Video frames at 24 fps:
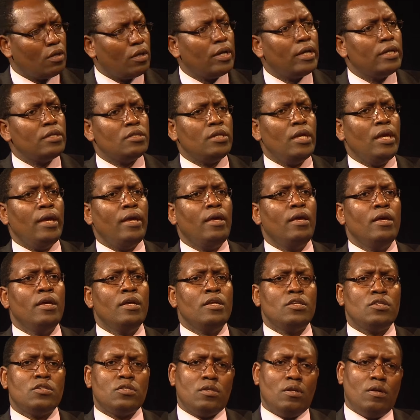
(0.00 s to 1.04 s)
I see.
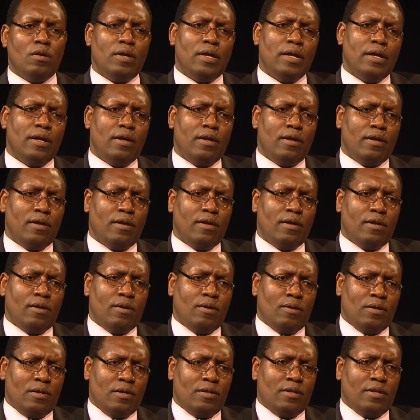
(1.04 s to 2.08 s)
So
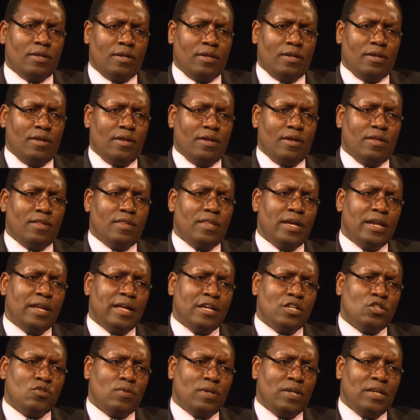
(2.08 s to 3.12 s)
that
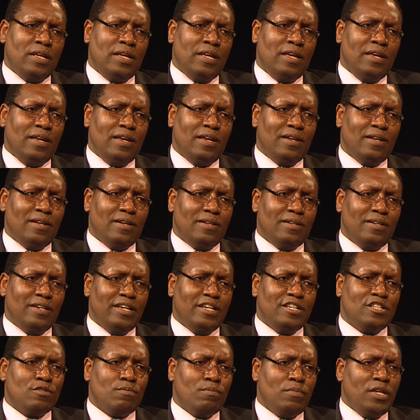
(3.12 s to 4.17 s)
actually
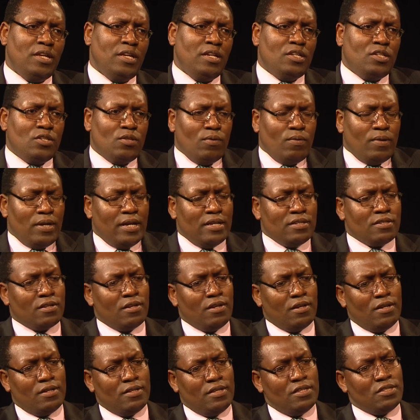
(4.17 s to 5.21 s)
leads me to ask
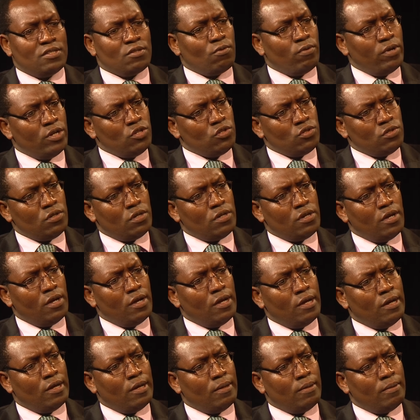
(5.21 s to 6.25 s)
this question
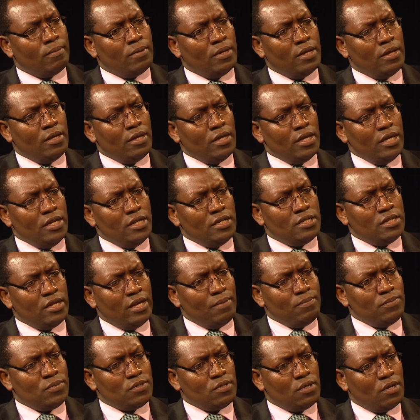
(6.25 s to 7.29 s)
in
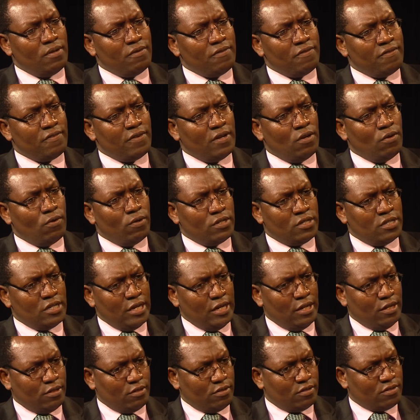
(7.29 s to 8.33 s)
terms of
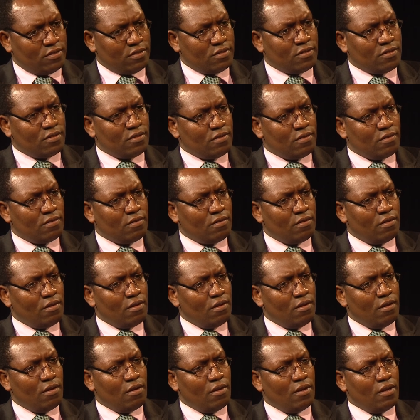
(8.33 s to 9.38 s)
hotels.
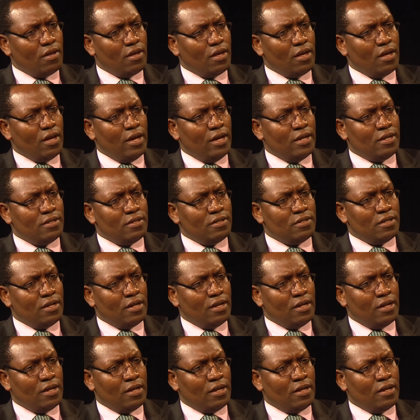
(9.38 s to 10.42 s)
And
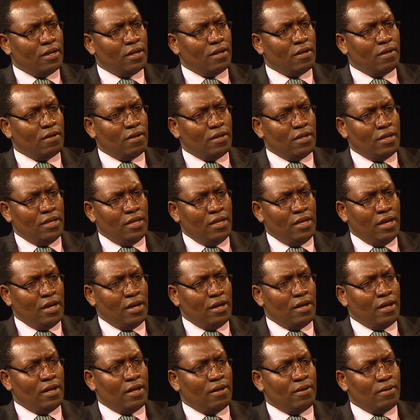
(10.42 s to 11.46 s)

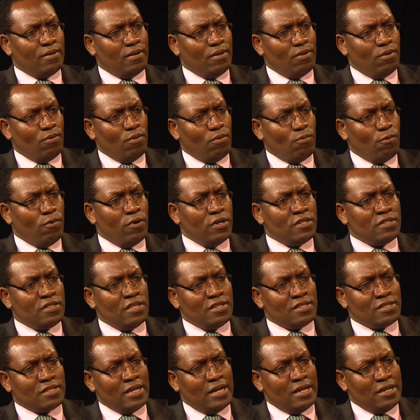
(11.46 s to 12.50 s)
yeah, what's the
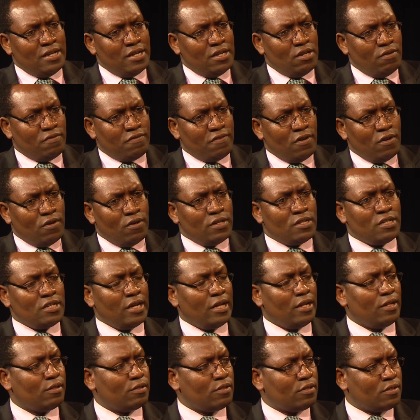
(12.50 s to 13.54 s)
standard of
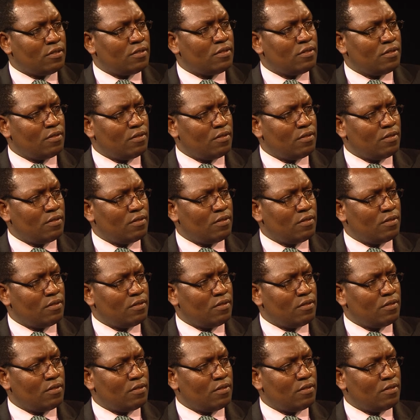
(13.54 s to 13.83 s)
hotels?